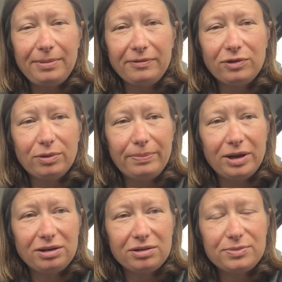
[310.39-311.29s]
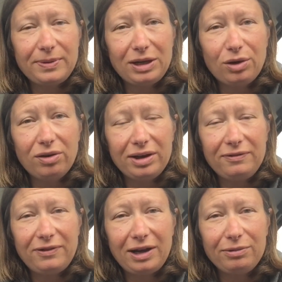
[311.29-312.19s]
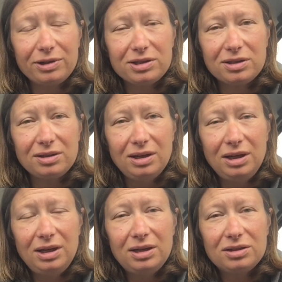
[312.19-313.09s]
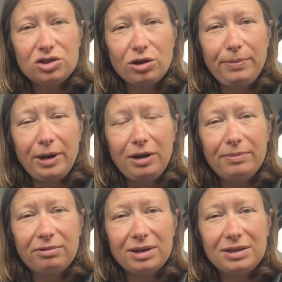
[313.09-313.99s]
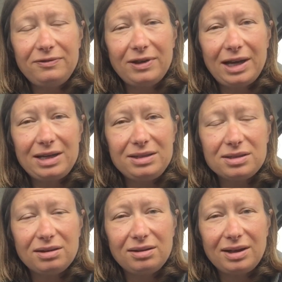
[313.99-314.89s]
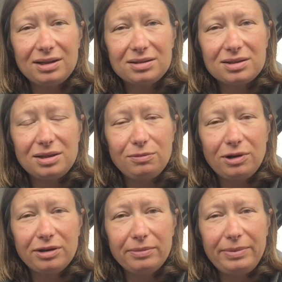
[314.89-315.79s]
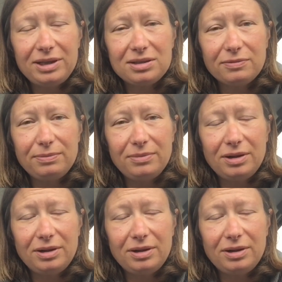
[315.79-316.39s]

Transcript: I've got a nice big cauliflower to chop up ready for later, and see what other bits of